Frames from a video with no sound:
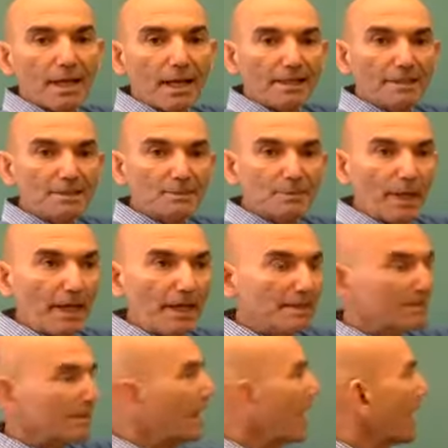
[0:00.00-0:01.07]
in
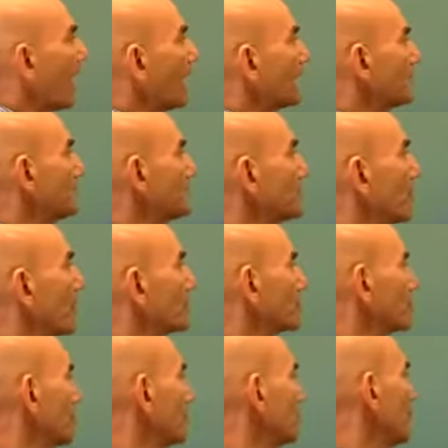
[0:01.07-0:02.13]
space and the
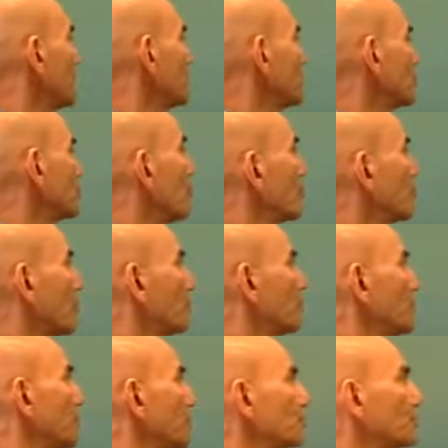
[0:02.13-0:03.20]
direction, whether you go from
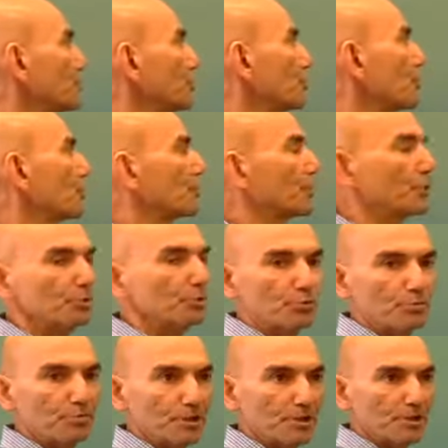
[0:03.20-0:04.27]
P to Q or Q to
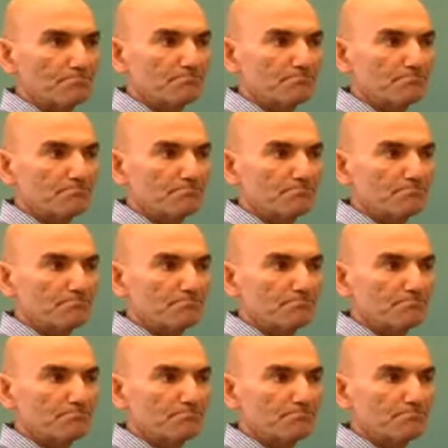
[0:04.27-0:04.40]
P.